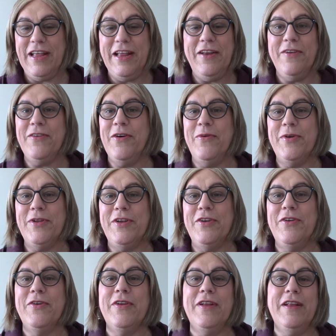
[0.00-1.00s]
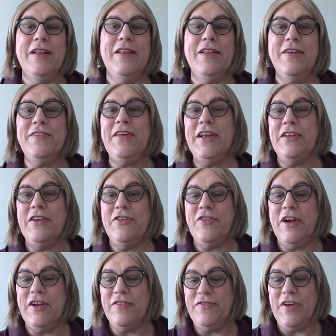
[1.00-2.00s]
They don't know what they're doing. It looks like they're
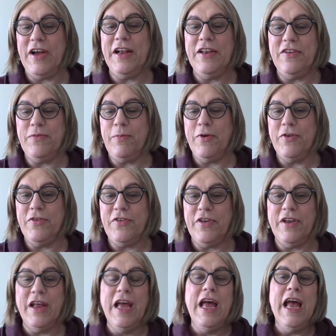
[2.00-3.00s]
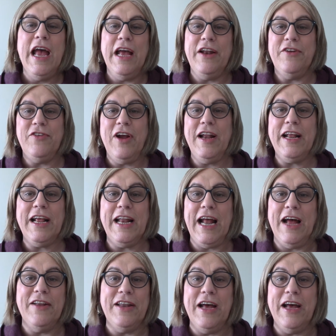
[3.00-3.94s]
trying to find this person, and they're trying to get out.